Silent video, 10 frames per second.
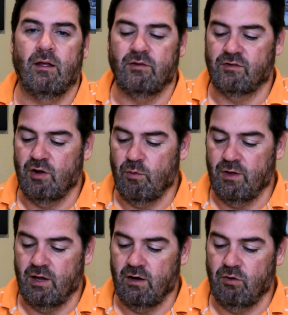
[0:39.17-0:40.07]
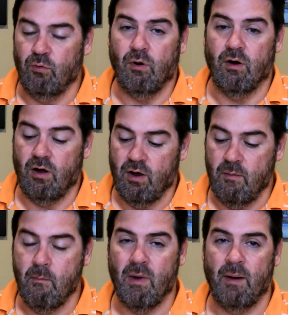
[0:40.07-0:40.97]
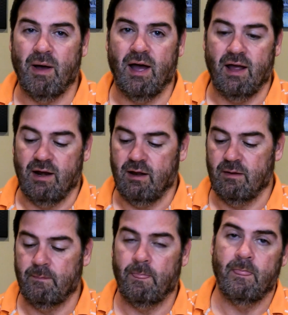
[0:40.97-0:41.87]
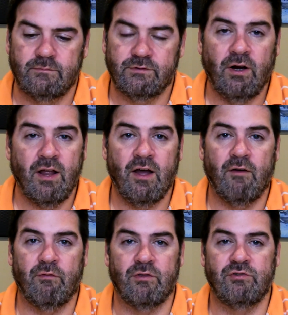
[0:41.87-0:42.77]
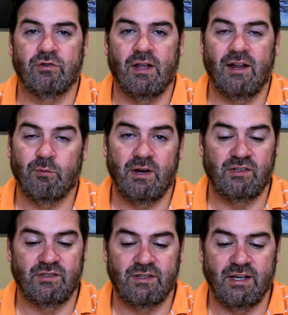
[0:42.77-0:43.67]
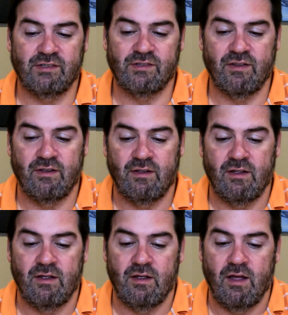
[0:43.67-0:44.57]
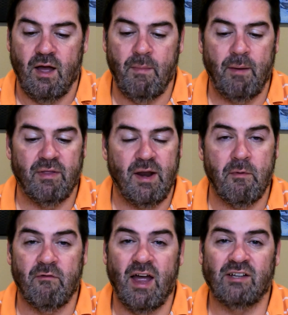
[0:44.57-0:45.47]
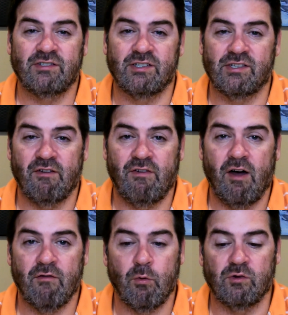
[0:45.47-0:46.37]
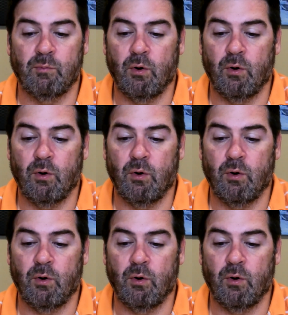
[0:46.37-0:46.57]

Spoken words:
just know that you are on my mind. Starting off with July 26th, a man by the name of Estes Kefauver was